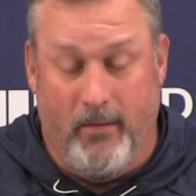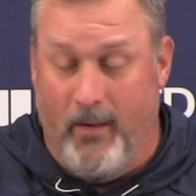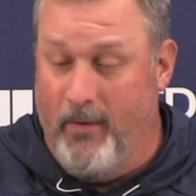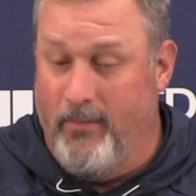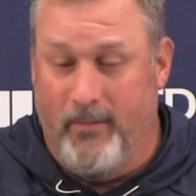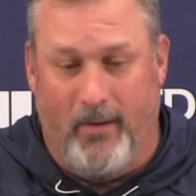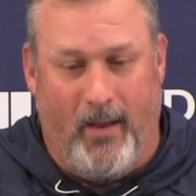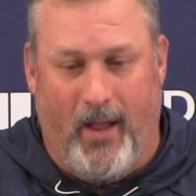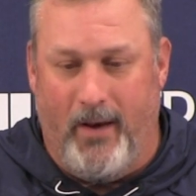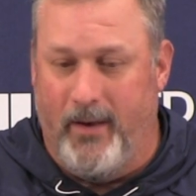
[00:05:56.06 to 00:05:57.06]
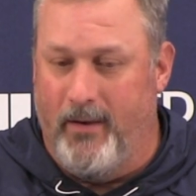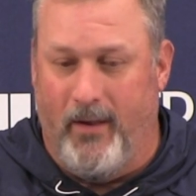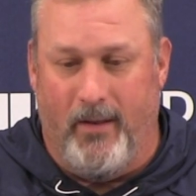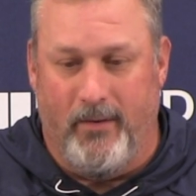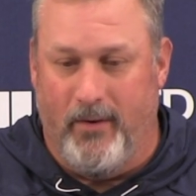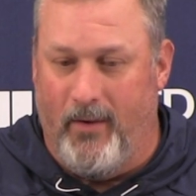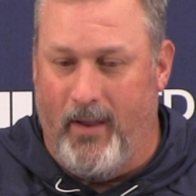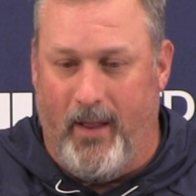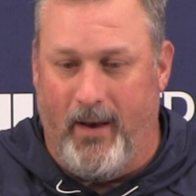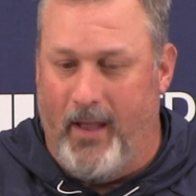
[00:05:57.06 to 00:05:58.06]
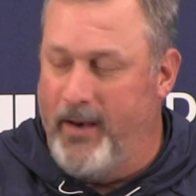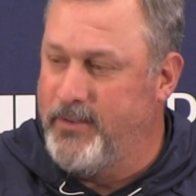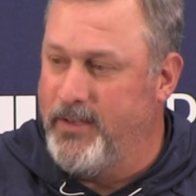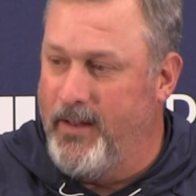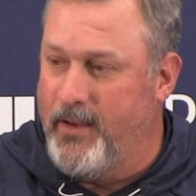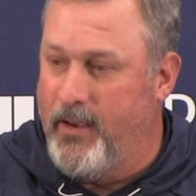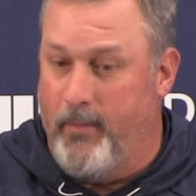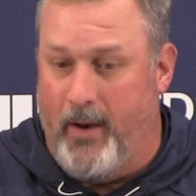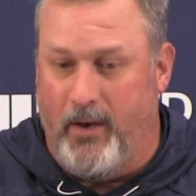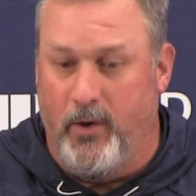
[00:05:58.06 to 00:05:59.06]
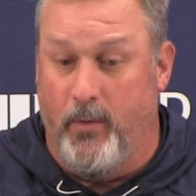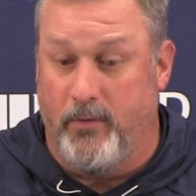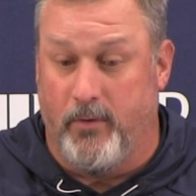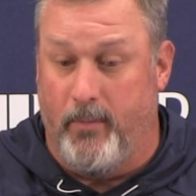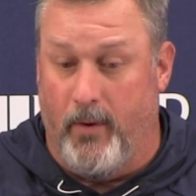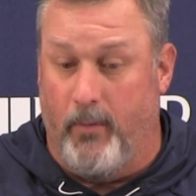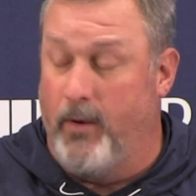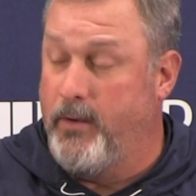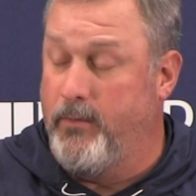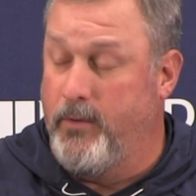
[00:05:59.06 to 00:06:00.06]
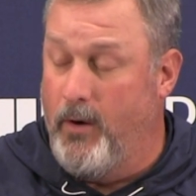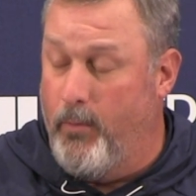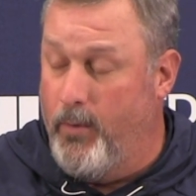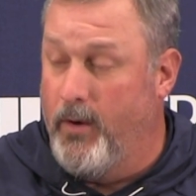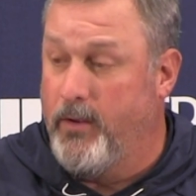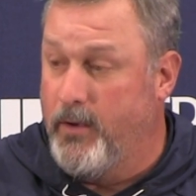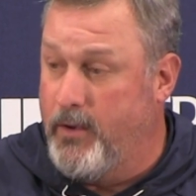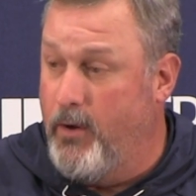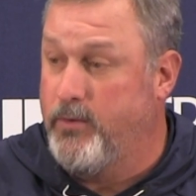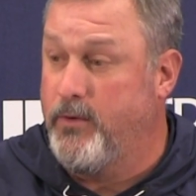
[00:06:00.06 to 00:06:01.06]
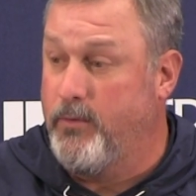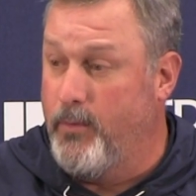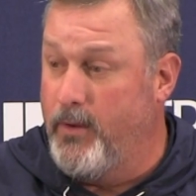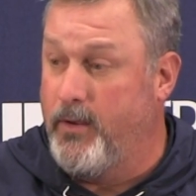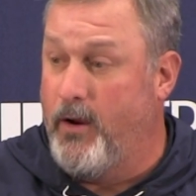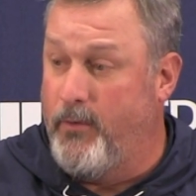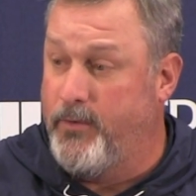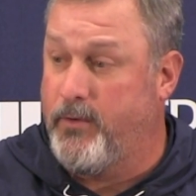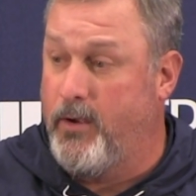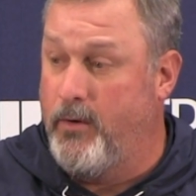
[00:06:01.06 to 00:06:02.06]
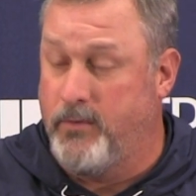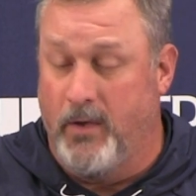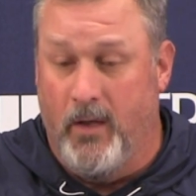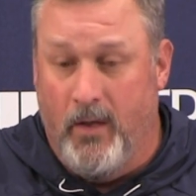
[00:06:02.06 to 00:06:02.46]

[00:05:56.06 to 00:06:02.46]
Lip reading: No, I did not. You know, I didn't see that coming. I knew he was going to be a really, you know, really good coach. He's a really good offensive coach.